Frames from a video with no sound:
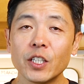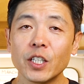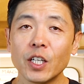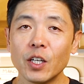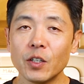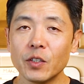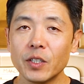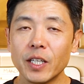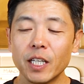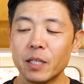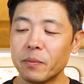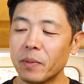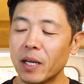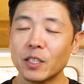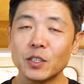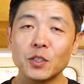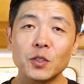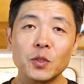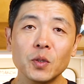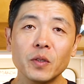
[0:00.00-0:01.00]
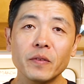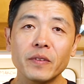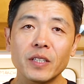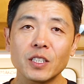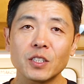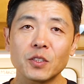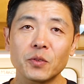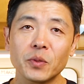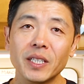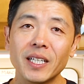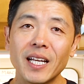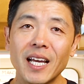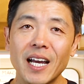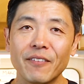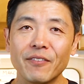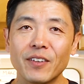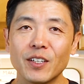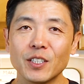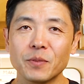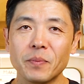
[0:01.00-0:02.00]
you go, you get about 2 of these
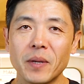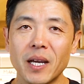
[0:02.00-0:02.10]
3.5-ounce